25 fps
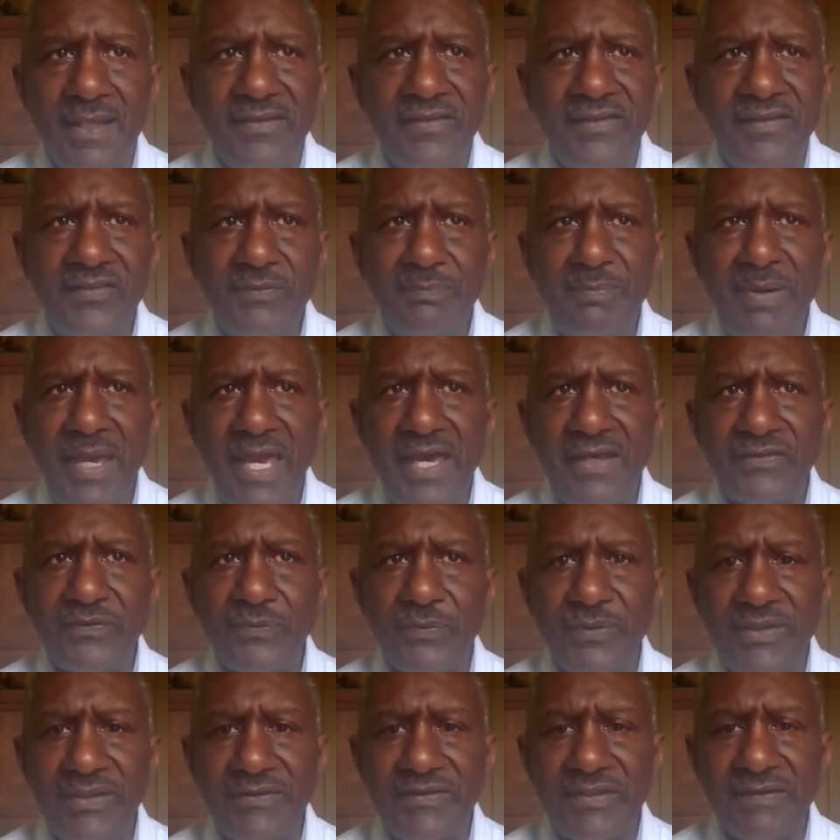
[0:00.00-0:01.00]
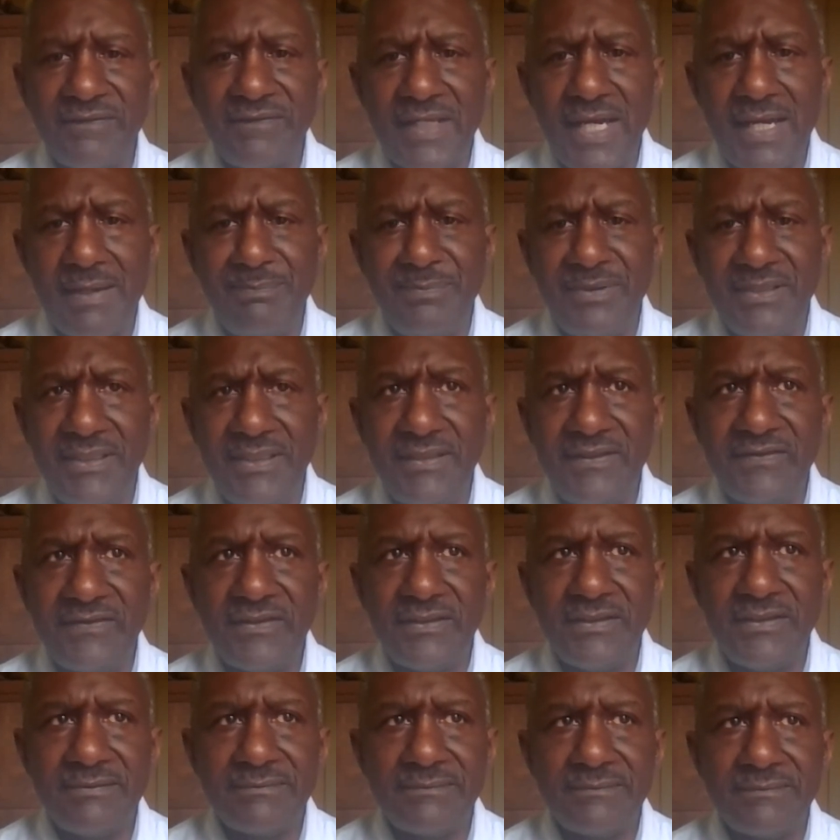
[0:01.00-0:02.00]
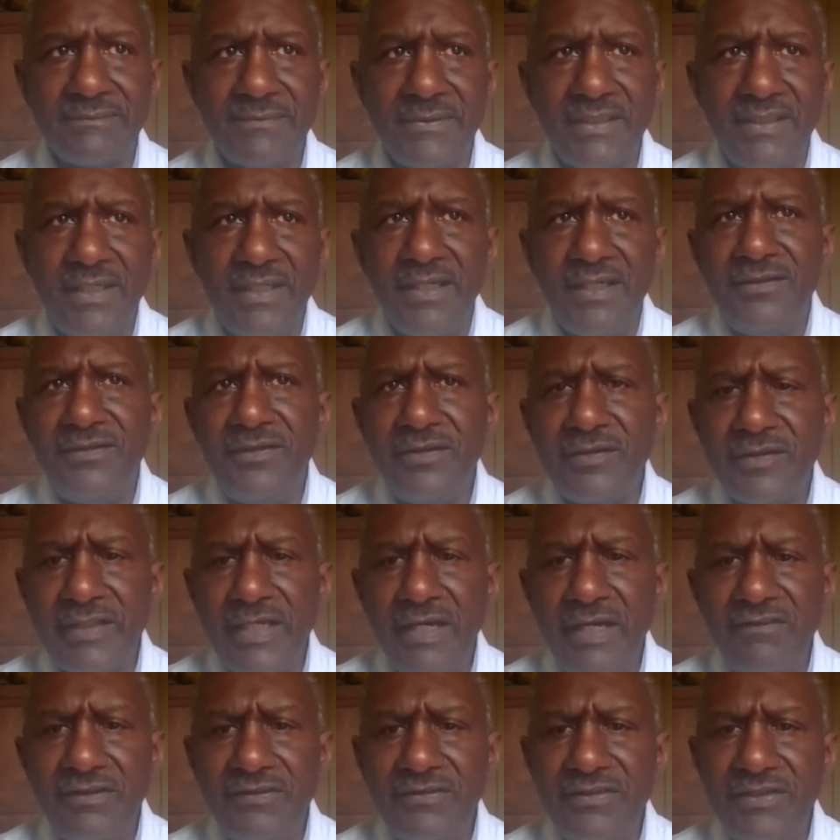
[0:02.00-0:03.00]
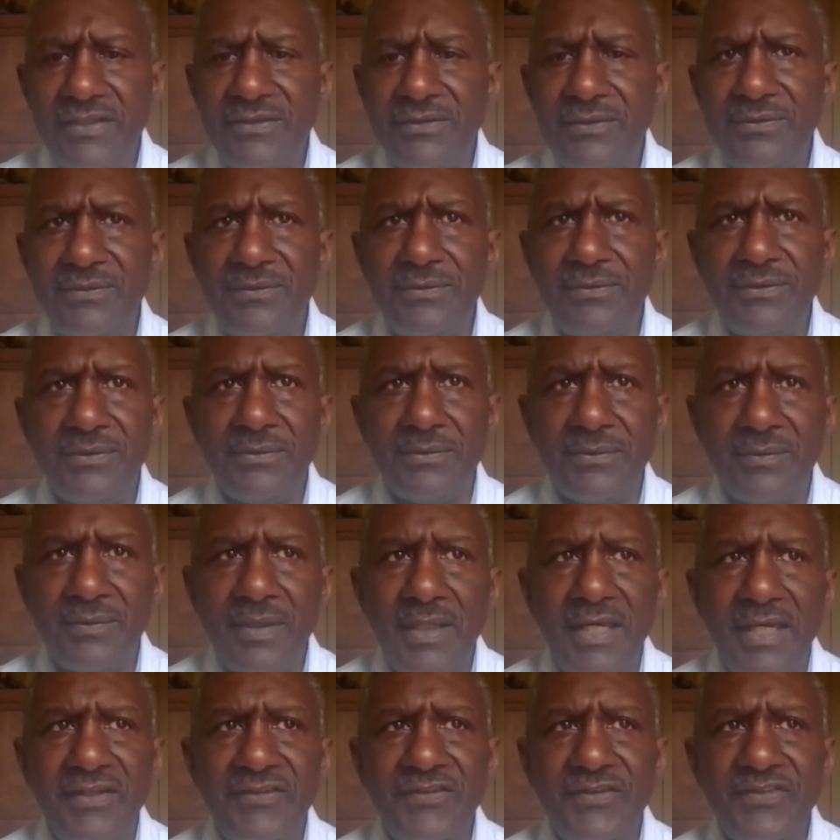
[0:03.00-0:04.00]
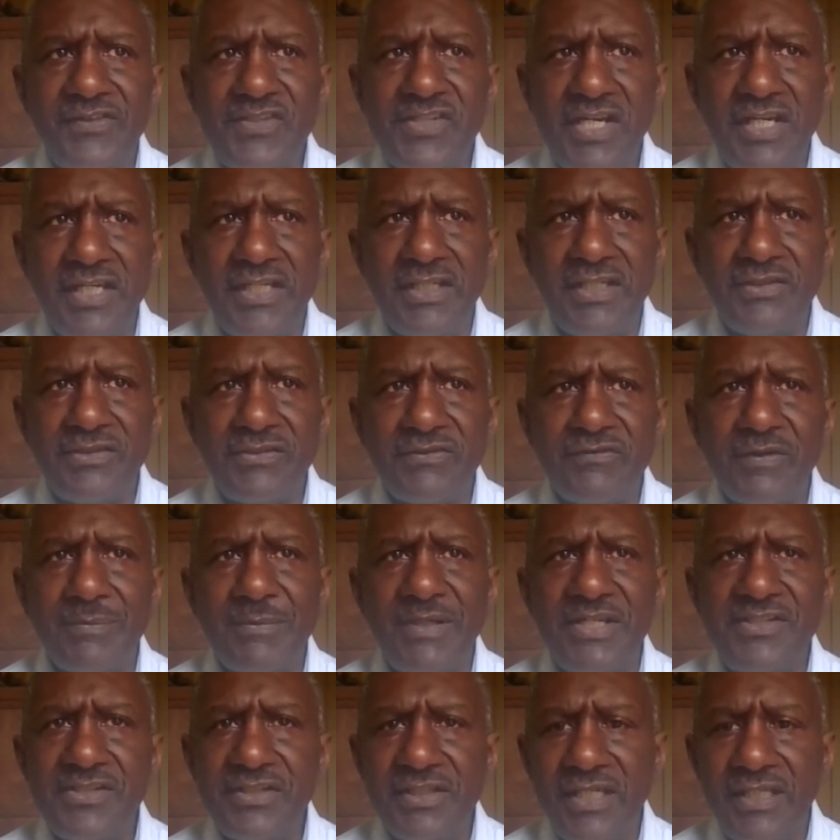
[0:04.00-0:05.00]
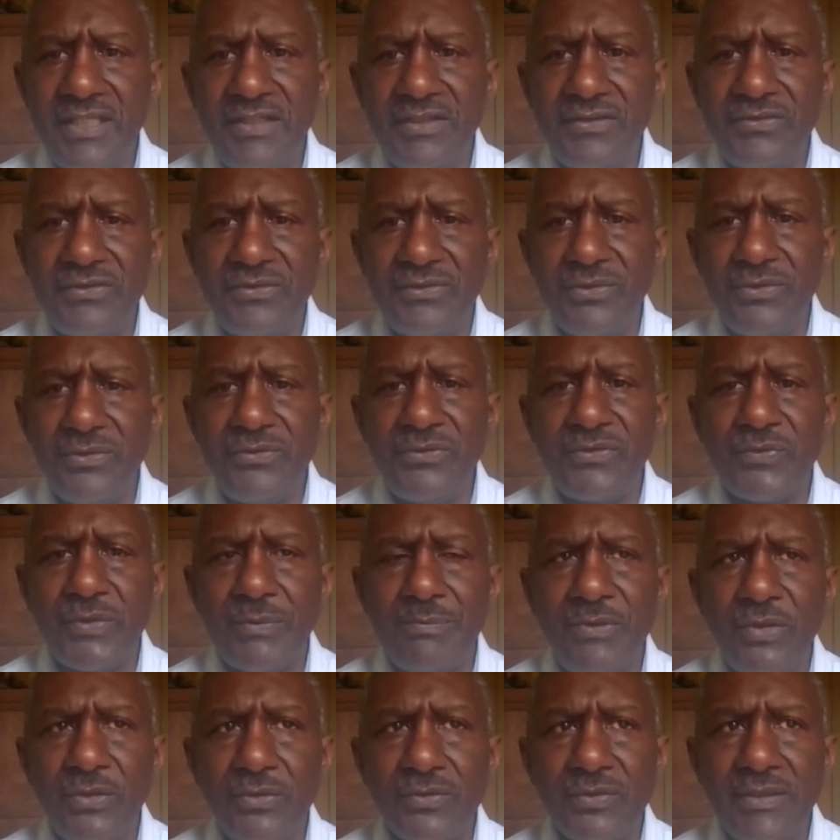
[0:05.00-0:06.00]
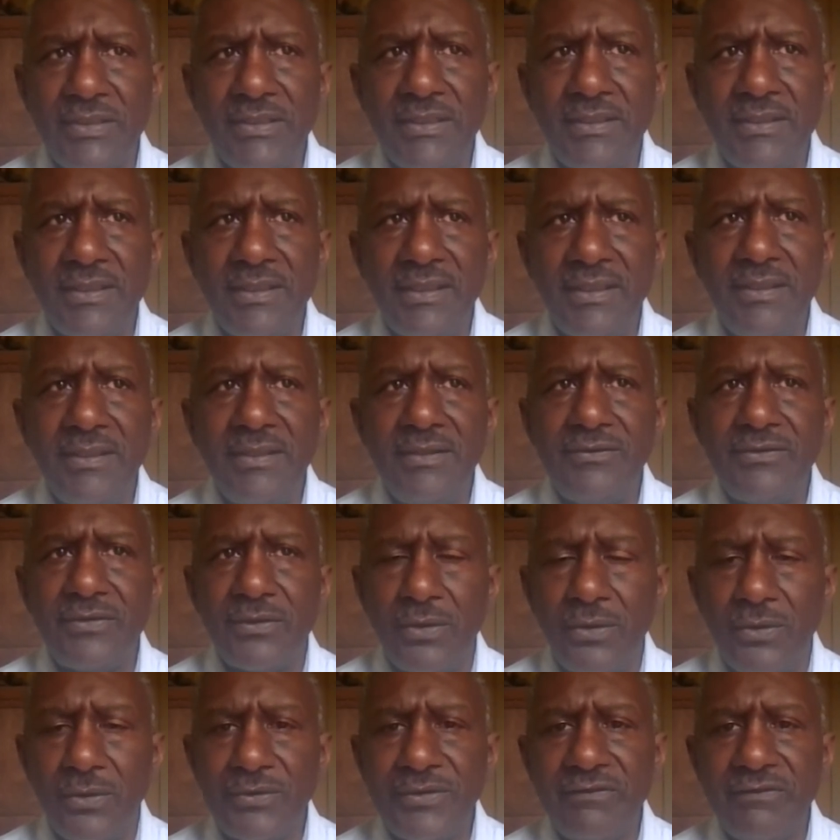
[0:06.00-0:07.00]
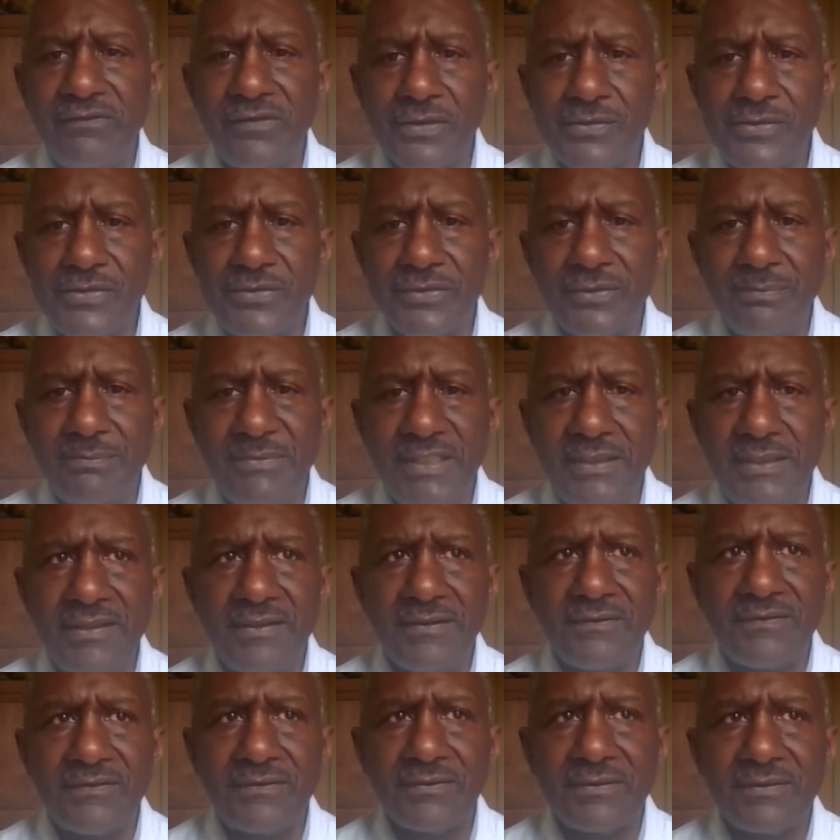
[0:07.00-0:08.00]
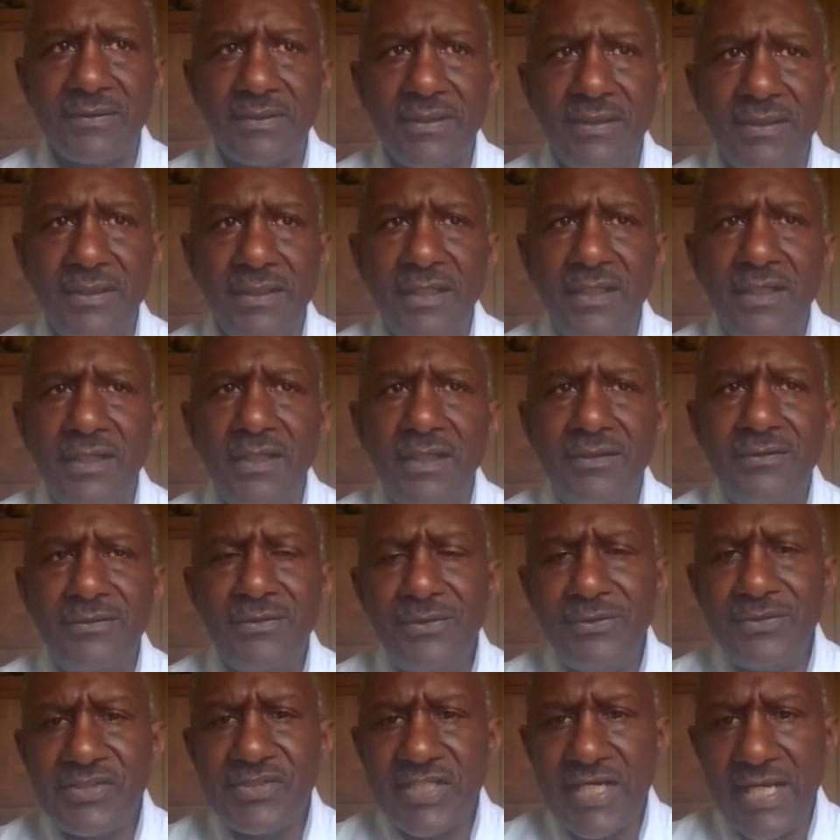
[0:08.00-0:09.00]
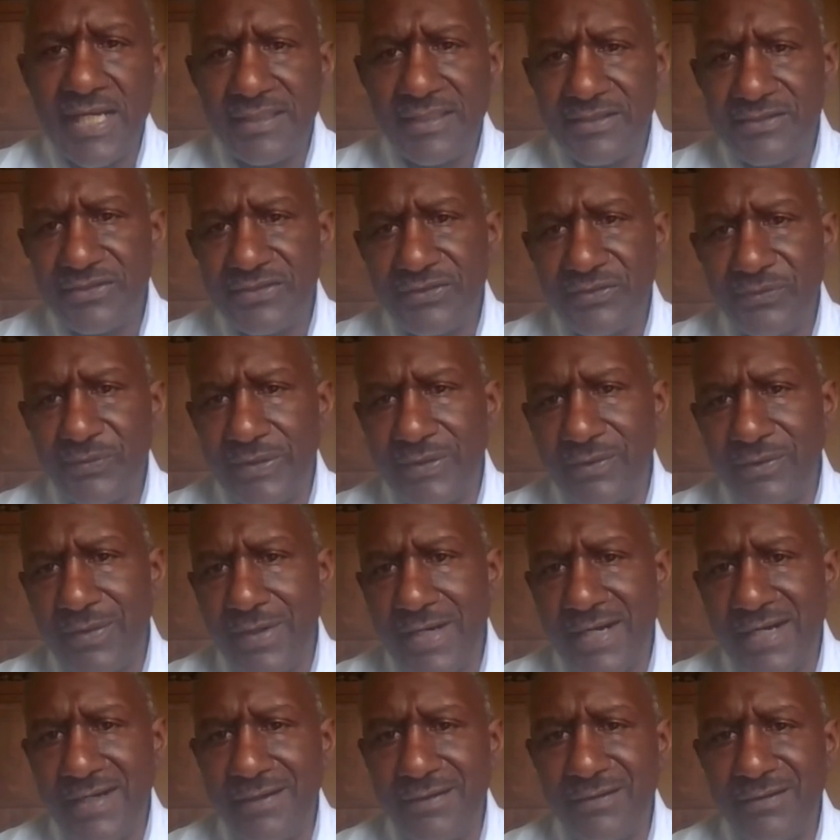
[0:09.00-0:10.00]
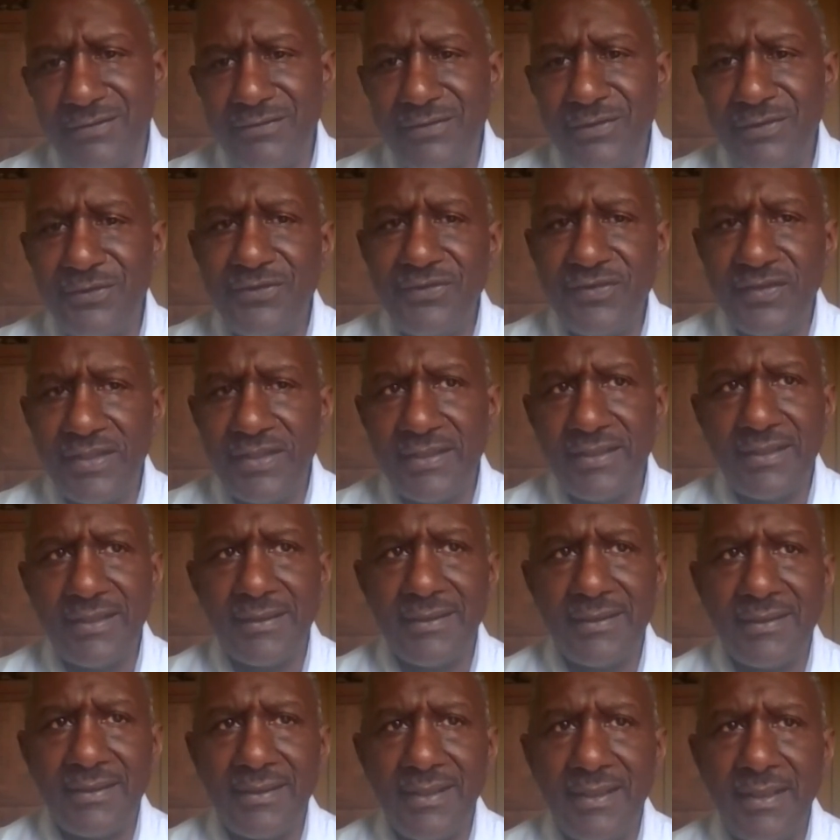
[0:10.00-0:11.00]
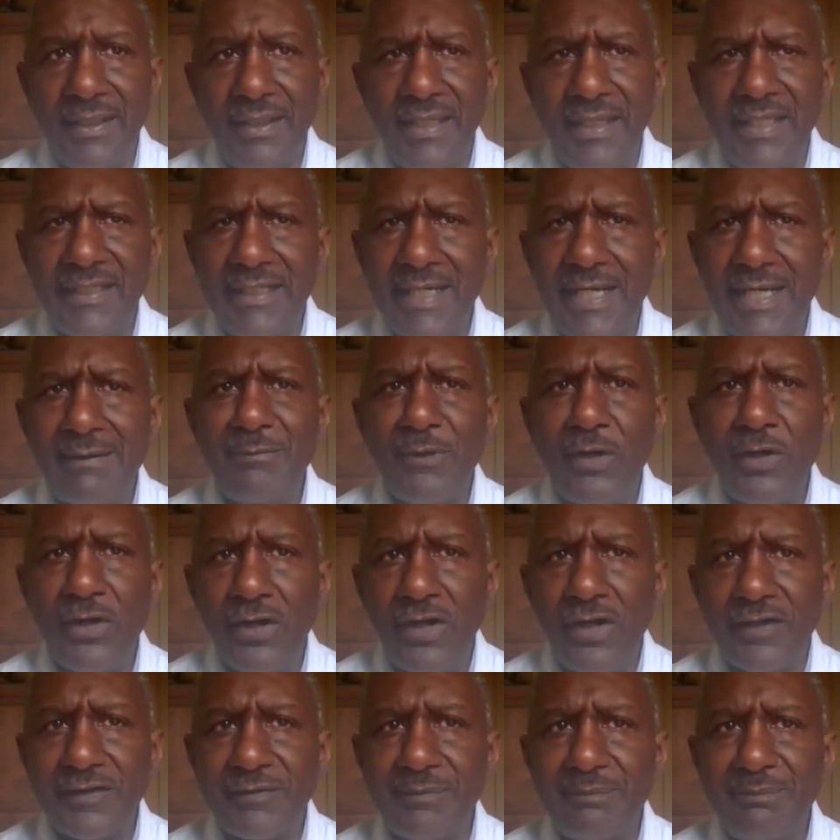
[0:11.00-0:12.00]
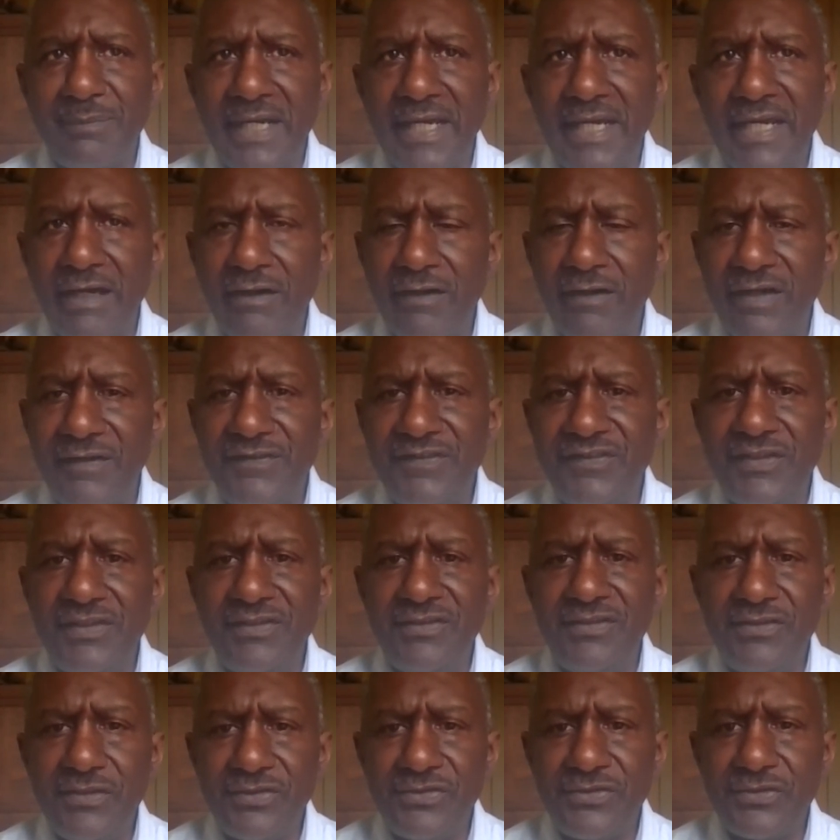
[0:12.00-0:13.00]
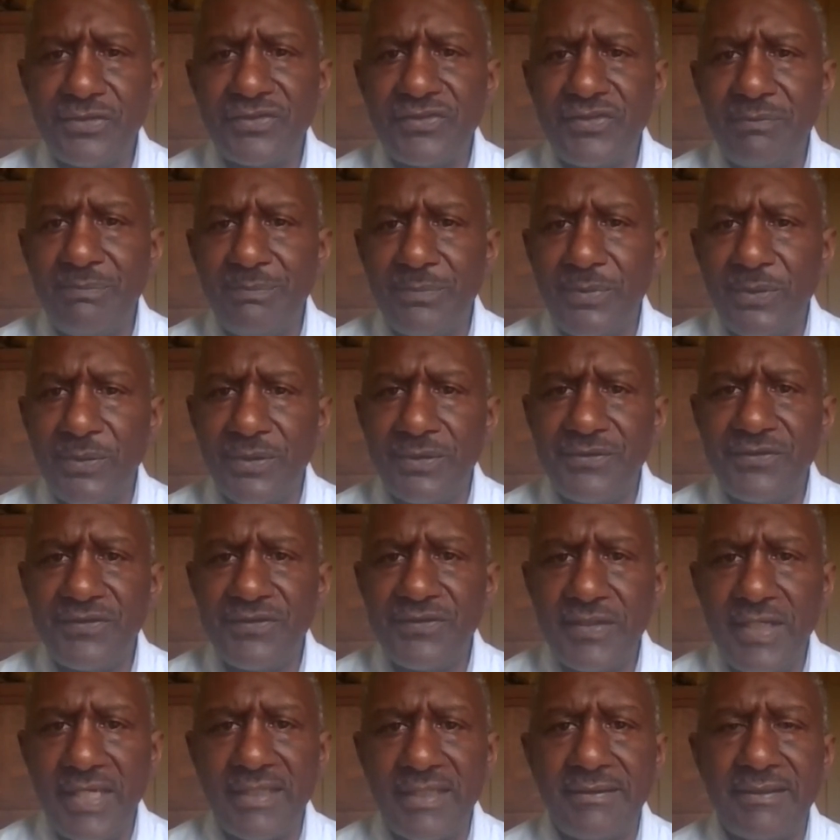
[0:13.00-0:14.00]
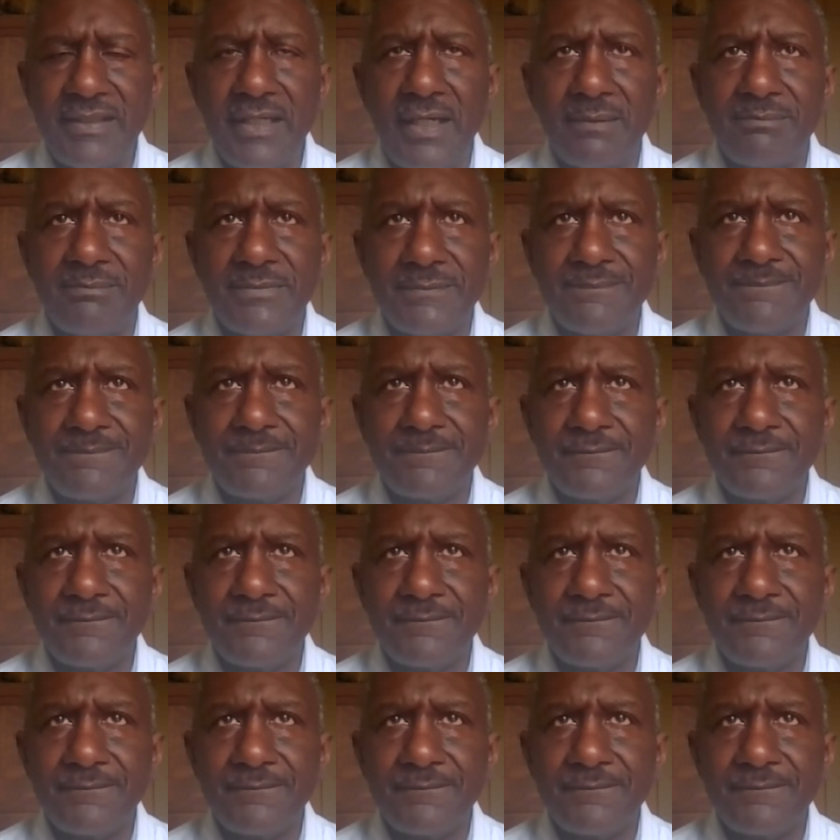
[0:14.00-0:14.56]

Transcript: these past weeks have not been easy. Nearly everything you do has changed from educating students remotely to holding virtual meetings. New challenges require new thinking. I'm awed by how I've seen districts and boards stand up.